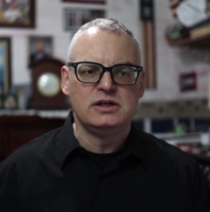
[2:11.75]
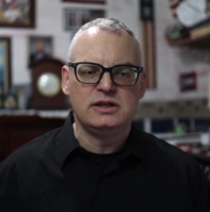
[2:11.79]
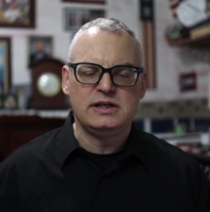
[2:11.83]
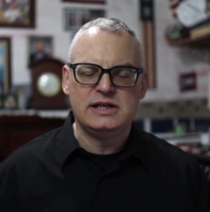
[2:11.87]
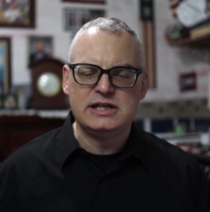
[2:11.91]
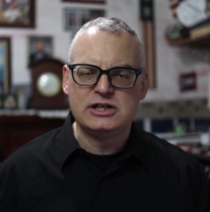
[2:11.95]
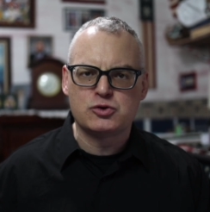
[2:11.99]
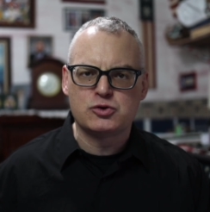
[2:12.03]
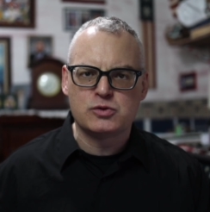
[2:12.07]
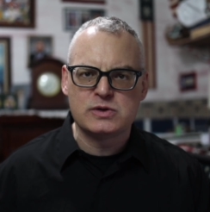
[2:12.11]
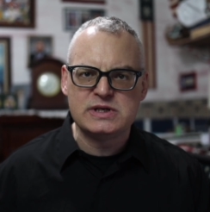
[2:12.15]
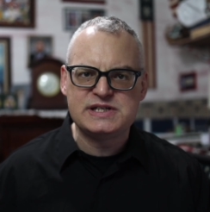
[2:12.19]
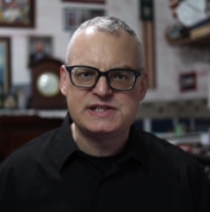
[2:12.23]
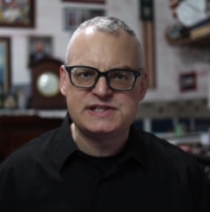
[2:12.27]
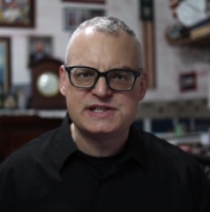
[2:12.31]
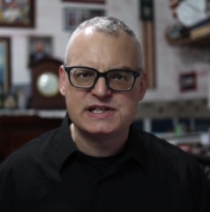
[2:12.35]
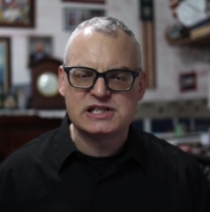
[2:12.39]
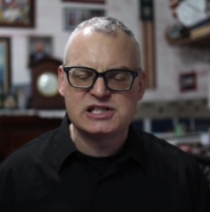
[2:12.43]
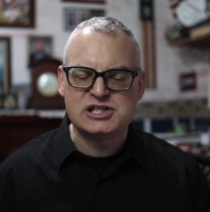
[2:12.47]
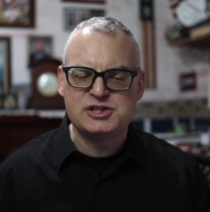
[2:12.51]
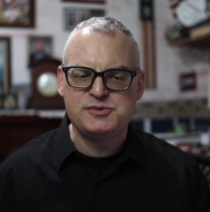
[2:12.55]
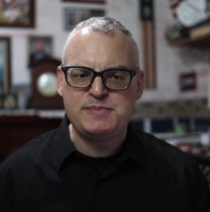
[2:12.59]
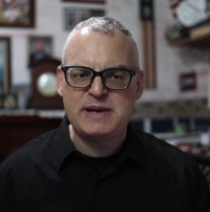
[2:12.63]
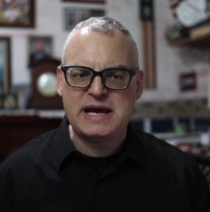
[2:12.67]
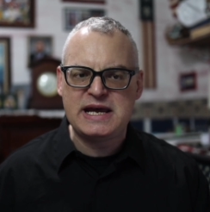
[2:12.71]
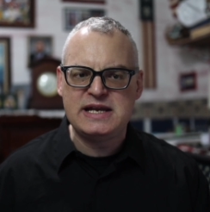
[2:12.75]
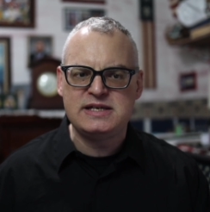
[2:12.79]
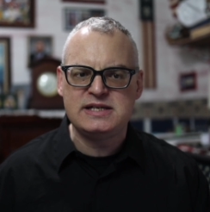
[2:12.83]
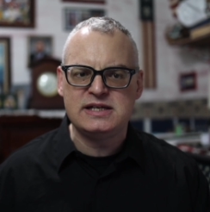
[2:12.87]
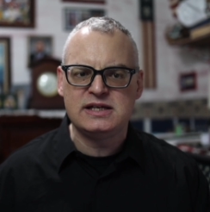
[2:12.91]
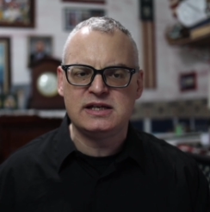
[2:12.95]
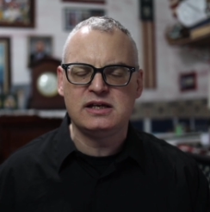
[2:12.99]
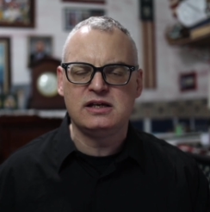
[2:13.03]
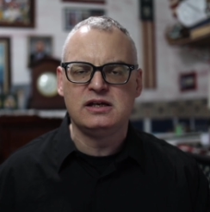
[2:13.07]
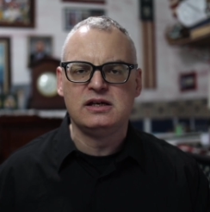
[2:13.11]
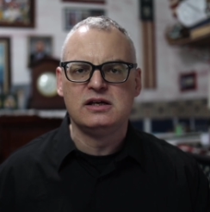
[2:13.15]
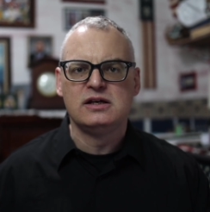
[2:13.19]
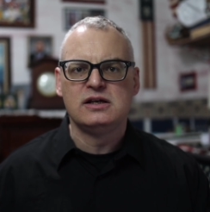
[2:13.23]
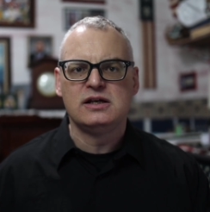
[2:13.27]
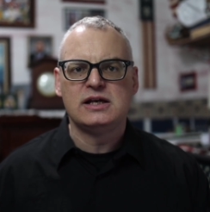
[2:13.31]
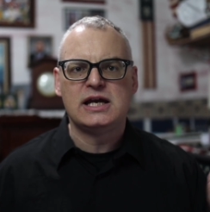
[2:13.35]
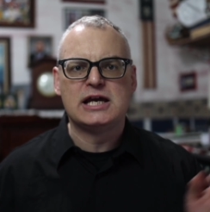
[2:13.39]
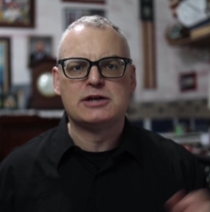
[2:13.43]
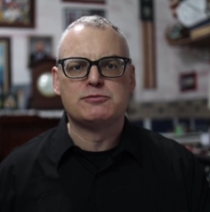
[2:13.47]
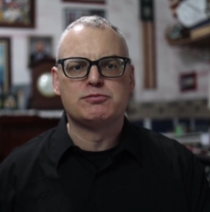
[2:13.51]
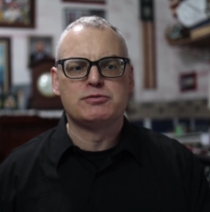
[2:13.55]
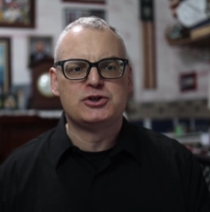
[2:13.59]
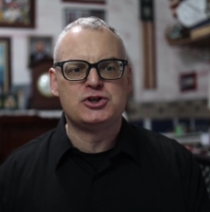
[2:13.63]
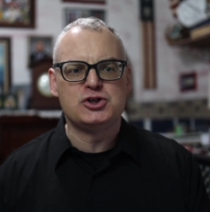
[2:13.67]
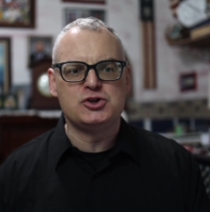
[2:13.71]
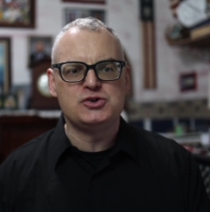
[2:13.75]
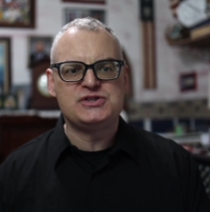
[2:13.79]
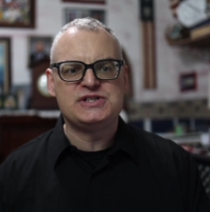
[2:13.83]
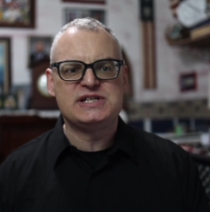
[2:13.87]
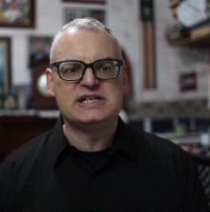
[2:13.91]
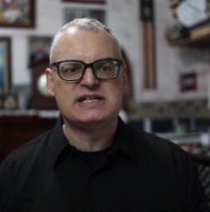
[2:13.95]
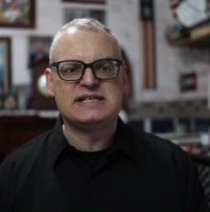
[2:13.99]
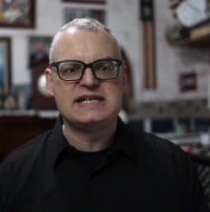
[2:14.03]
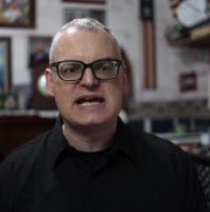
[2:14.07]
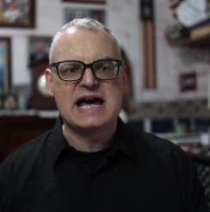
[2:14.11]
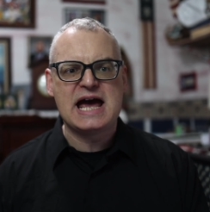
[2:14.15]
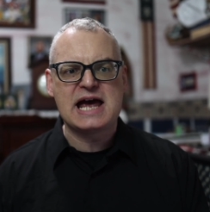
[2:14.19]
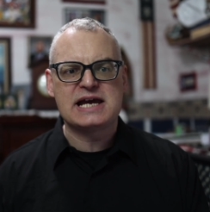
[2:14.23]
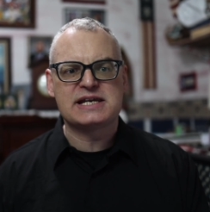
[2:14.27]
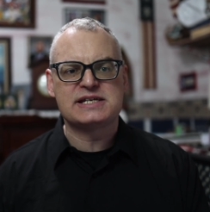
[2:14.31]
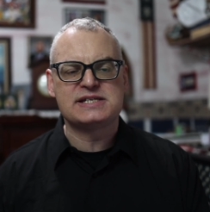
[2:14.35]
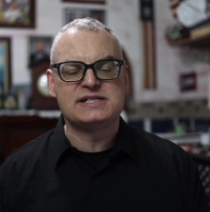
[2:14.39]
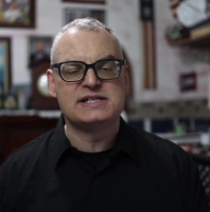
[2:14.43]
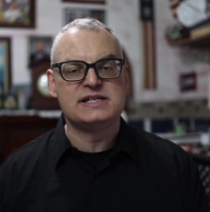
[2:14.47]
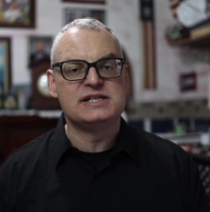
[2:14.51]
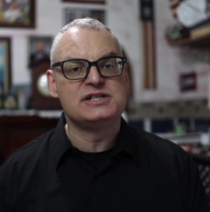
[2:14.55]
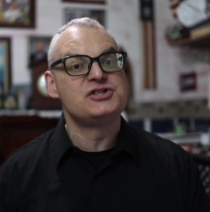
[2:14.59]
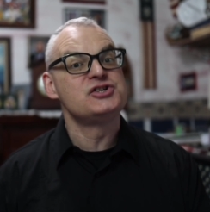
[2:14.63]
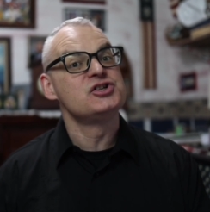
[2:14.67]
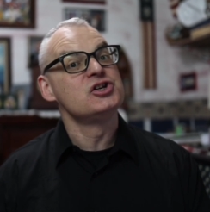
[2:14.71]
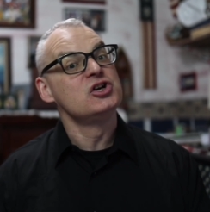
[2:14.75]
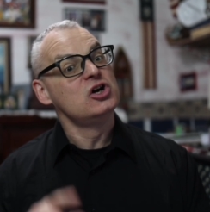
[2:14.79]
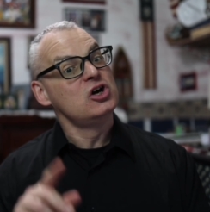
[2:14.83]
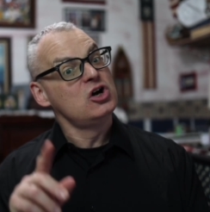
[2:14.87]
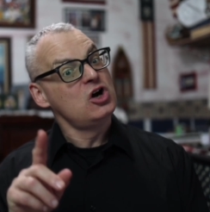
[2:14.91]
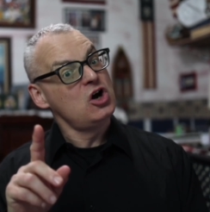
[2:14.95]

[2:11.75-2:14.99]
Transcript: increasing spending and reducing taxes